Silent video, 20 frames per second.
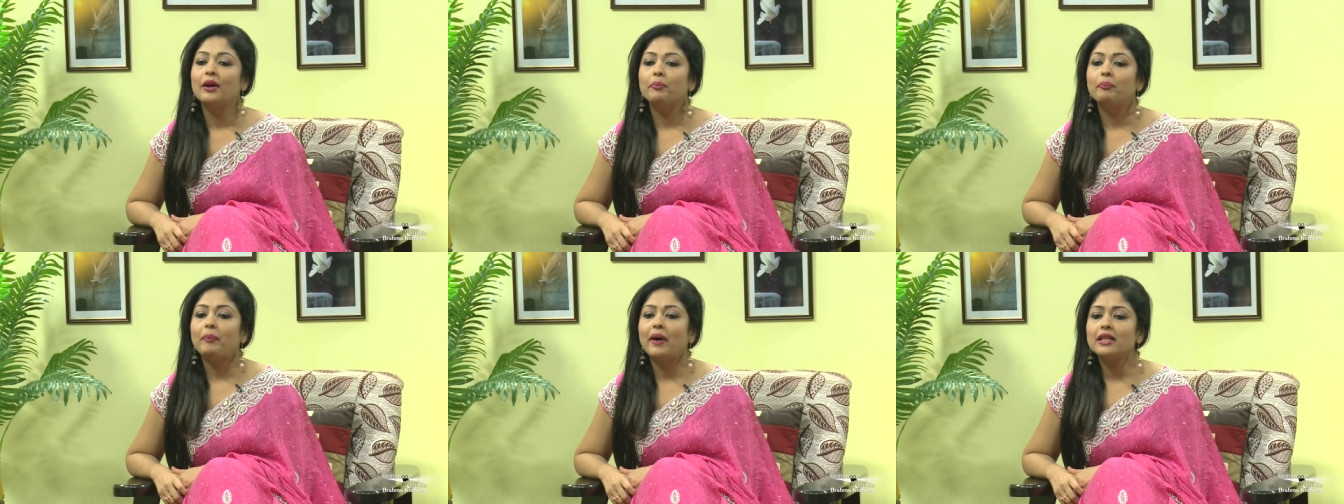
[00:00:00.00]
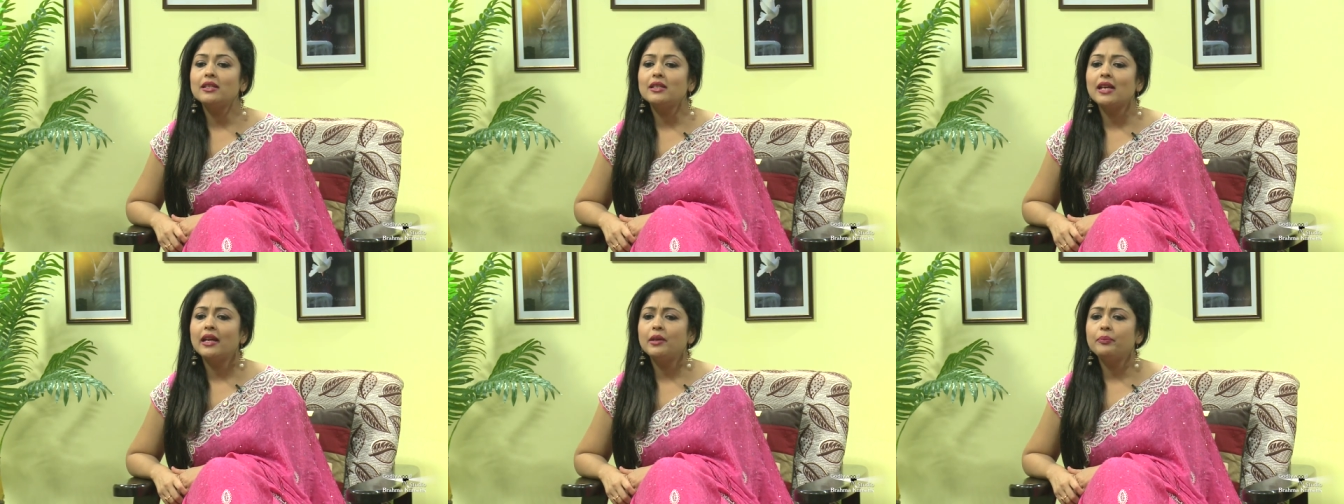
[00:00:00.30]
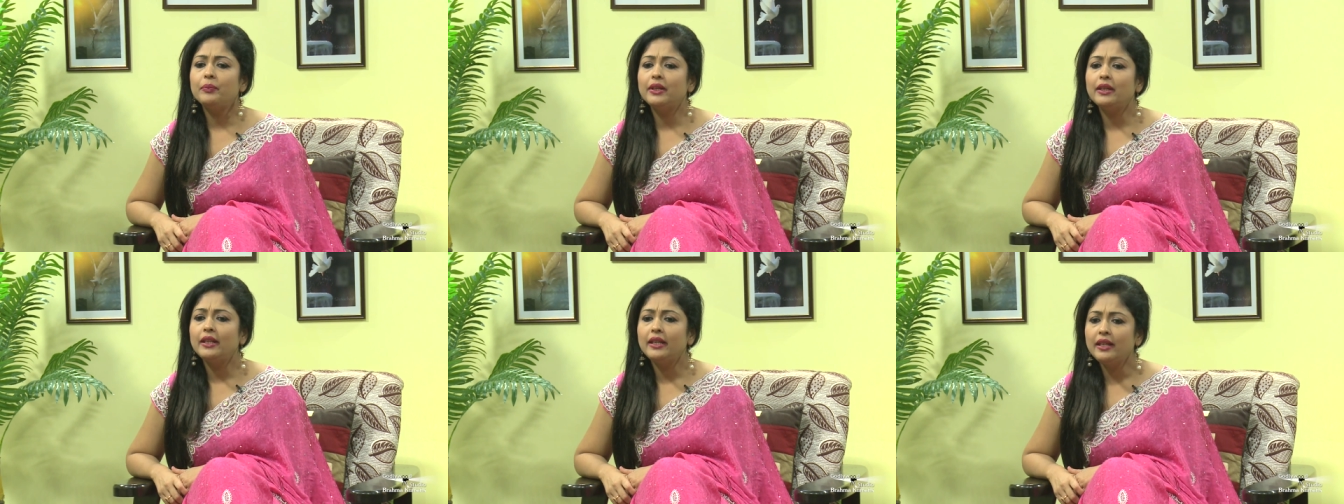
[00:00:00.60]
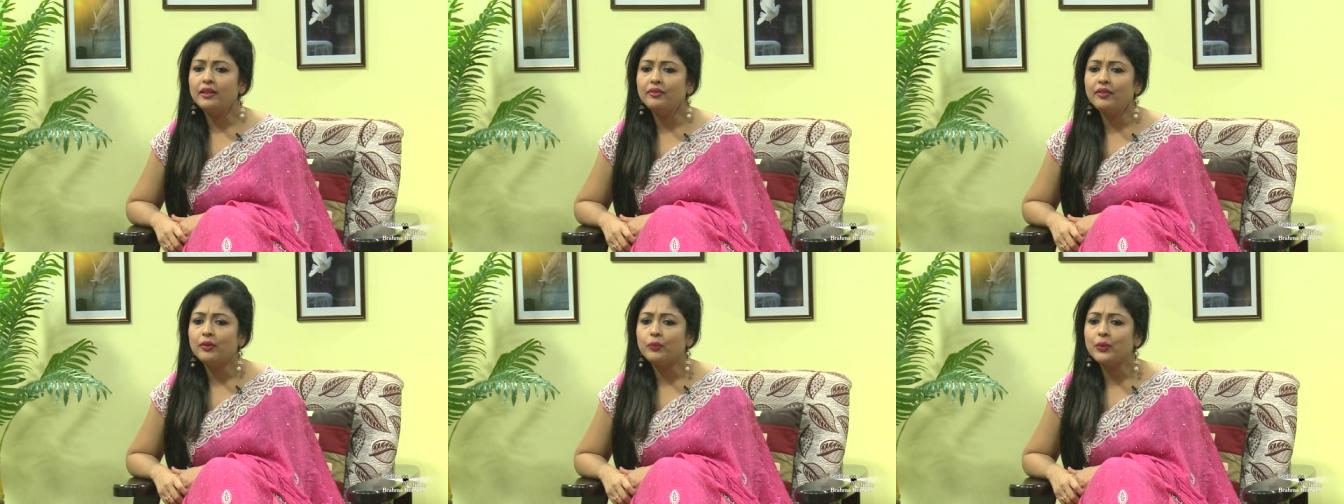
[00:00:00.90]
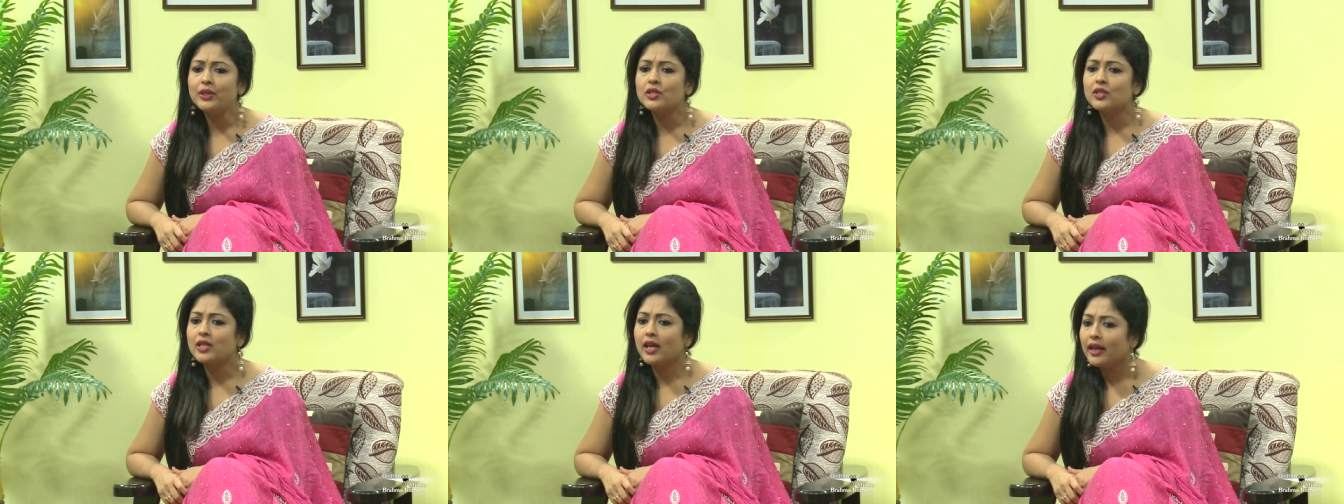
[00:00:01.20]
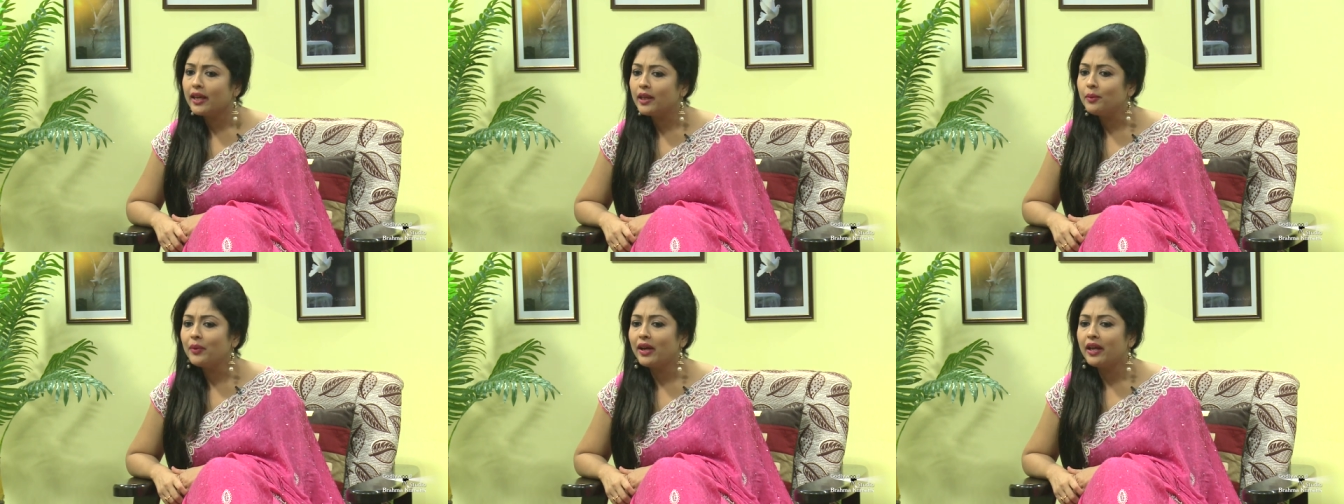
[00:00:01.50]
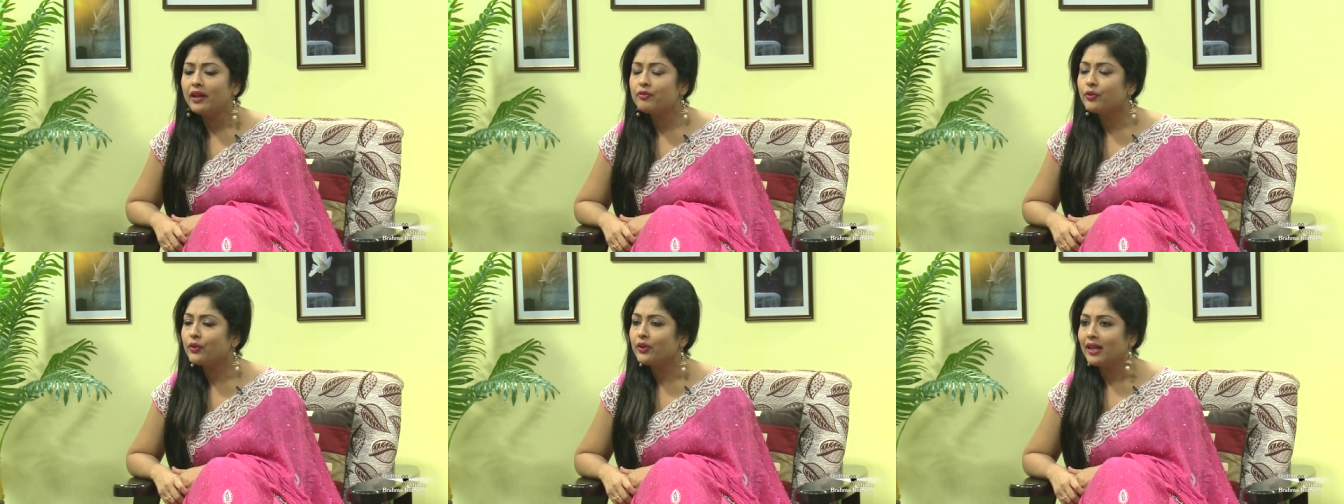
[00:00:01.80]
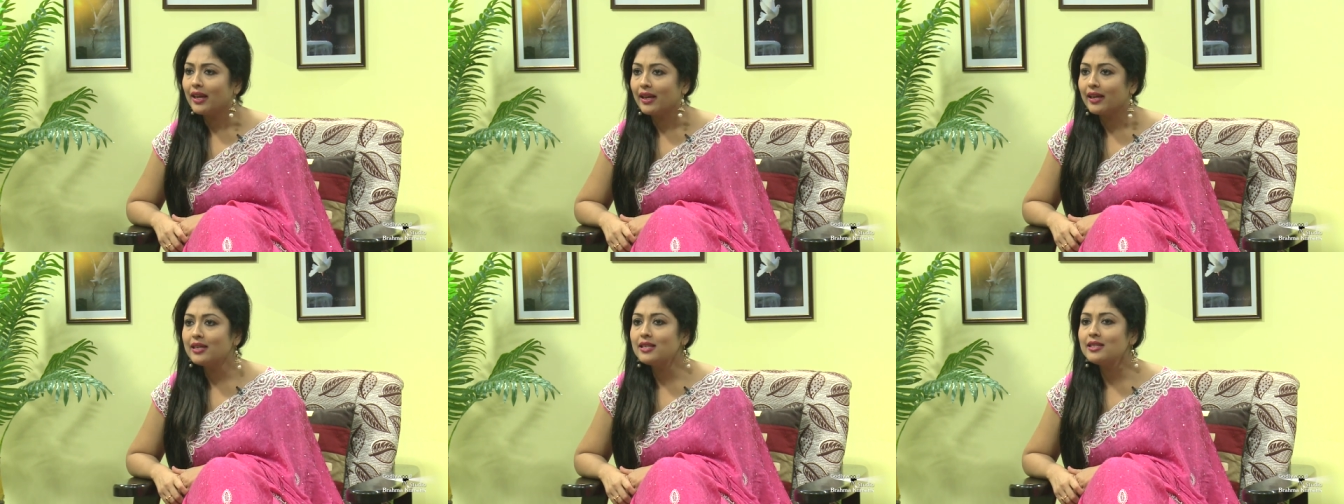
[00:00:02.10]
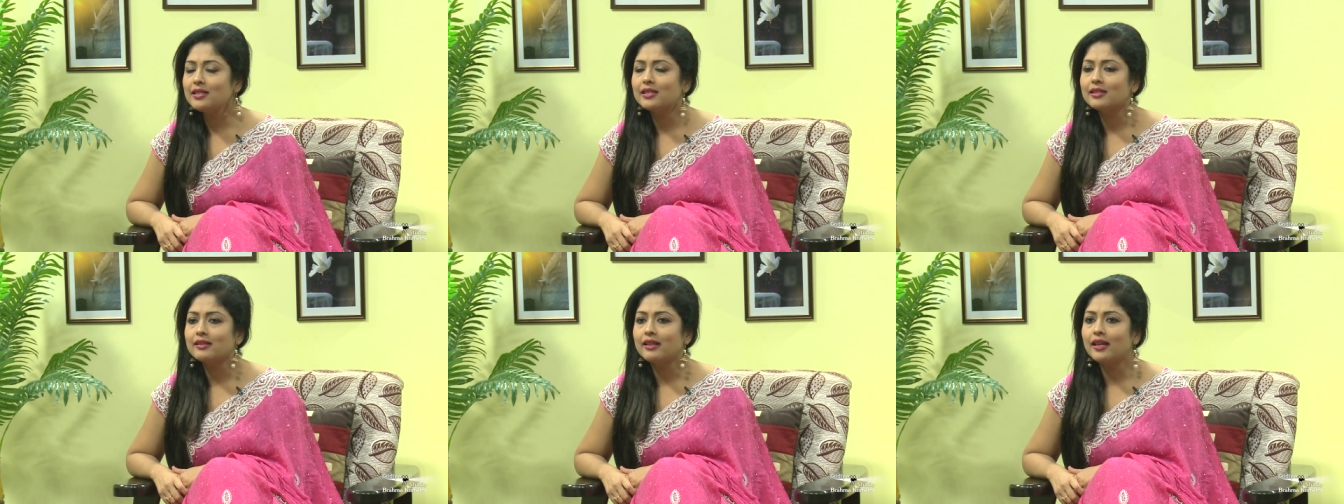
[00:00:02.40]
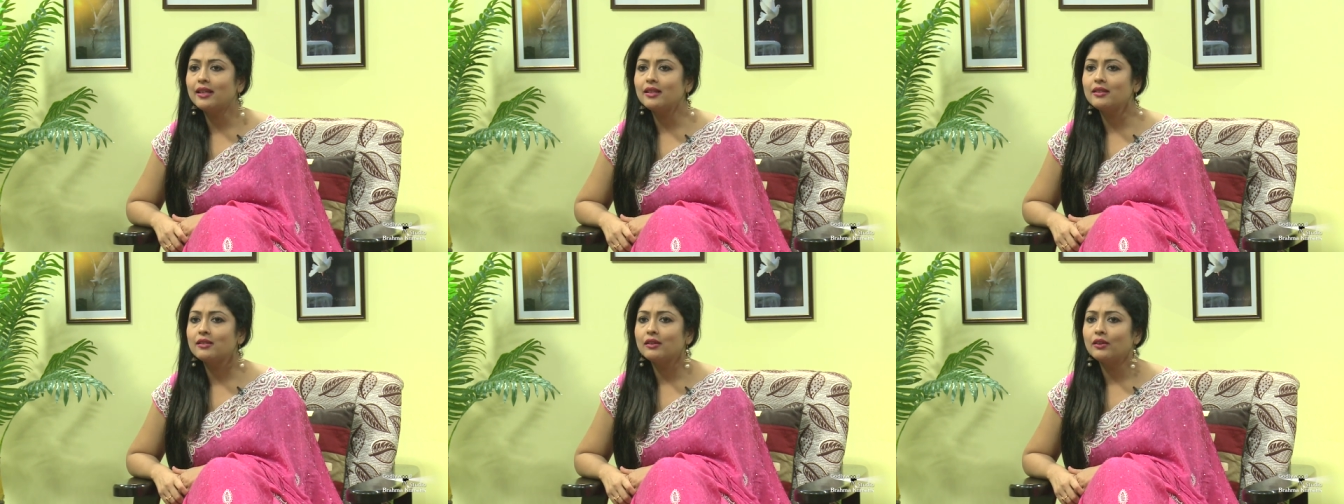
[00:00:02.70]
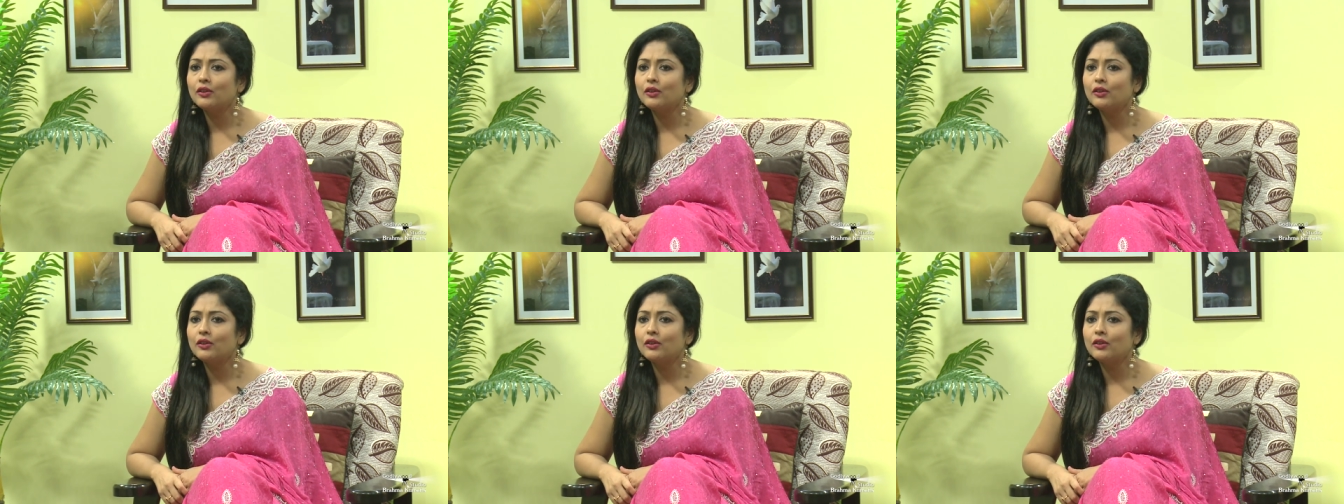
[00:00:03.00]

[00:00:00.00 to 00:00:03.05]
But I believe, and with time, I have realized that